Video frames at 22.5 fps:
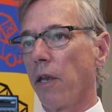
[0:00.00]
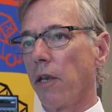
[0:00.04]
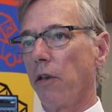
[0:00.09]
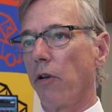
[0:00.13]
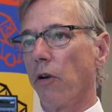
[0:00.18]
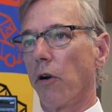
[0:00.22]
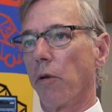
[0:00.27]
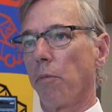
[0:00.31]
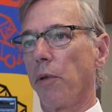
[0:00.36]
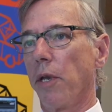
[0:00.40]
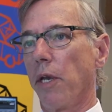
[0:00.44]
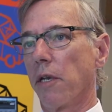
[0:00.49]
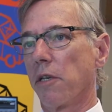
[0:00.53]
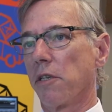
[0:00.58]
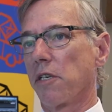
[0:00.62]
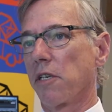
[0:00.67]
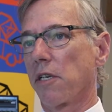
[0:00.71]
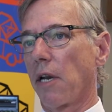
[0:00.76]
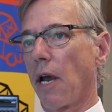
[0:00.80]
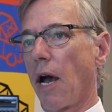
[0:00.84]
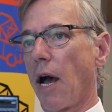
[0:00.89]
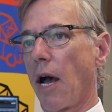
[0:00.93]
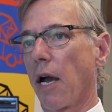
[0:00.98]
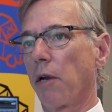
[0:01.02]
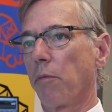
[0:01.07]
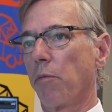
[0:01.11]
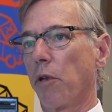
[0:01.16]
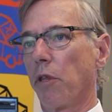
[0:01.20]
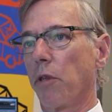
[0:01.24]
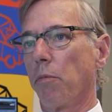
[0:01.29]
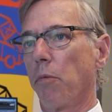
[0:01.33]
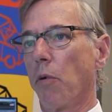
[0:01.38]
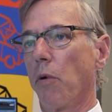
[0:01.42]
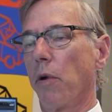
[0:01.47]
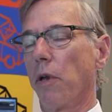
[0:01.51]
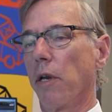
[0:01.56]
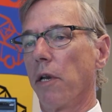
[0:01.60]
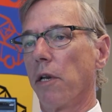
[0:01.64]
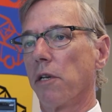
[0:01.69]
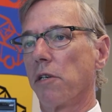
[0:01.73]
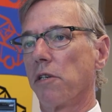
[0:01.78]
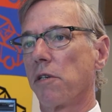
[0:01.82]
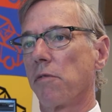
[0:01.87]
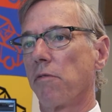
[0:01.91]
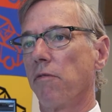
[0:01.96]
European stock, but the point
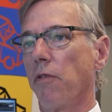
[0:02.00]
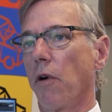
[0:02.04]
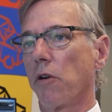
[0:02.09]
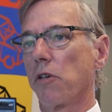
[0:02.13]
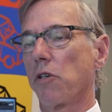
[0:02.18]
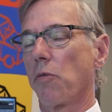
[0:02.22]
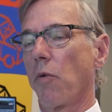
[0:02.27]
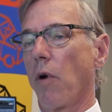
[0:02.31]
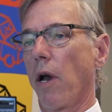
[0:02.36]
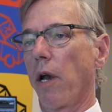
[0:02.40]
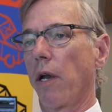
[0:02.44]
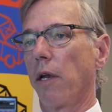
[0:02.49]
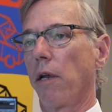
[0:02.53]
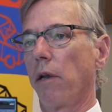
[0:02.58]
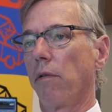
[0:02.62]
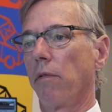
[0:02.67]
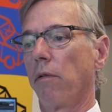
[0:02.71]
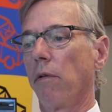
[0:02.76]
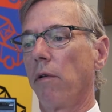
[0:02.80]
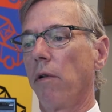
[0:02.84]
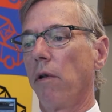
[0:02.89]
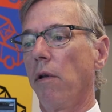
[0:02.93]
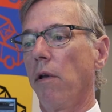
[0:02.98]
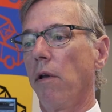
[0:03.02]
is Volkswagen